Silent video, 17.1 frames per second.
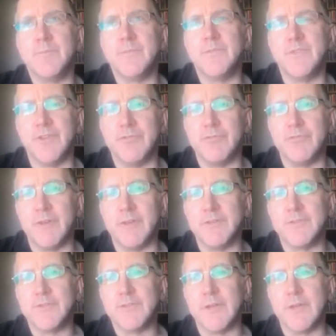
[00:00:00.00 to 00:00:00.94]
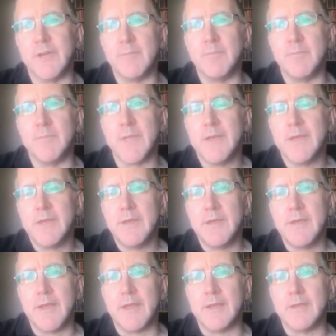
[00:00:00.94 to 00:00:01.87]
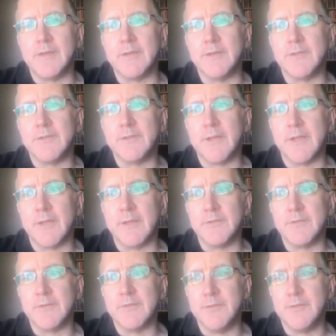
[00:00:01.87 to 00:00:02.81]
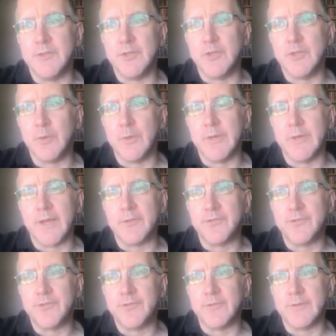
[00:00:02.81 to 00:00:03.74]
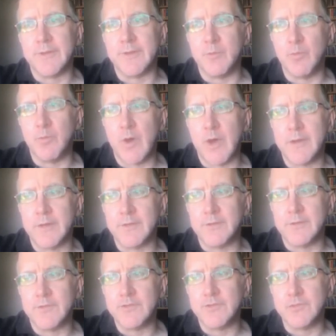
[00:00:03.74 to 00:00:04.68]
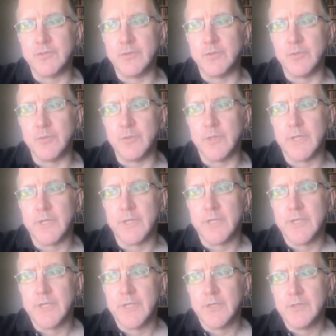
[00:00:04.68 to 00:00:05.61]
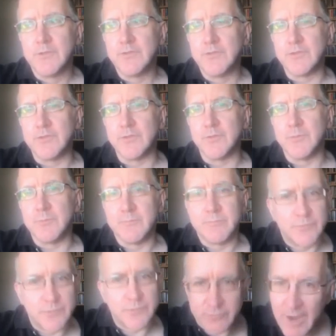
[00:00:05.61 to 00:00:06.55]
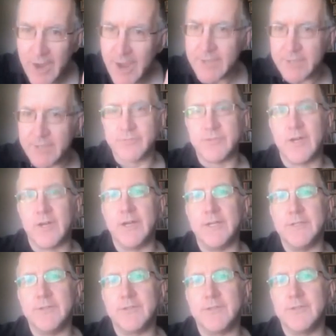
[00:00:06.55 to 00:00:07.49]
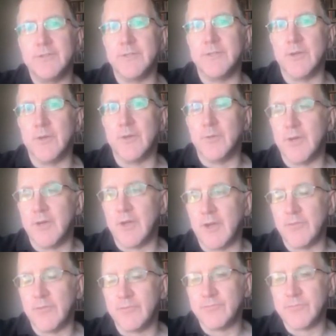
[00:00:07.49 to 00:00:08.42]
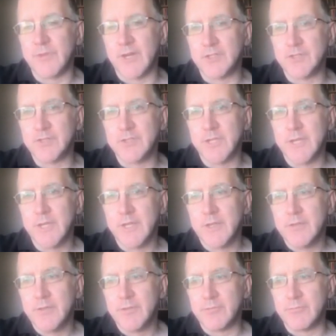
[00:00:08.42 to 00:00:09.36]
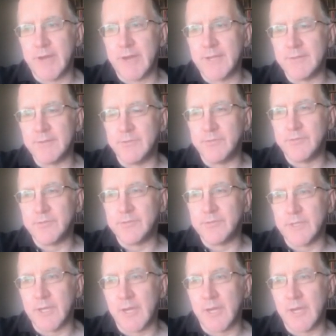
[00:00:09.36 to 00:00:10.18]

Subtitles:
different and new, and I certainly wanted to try to find fresh threads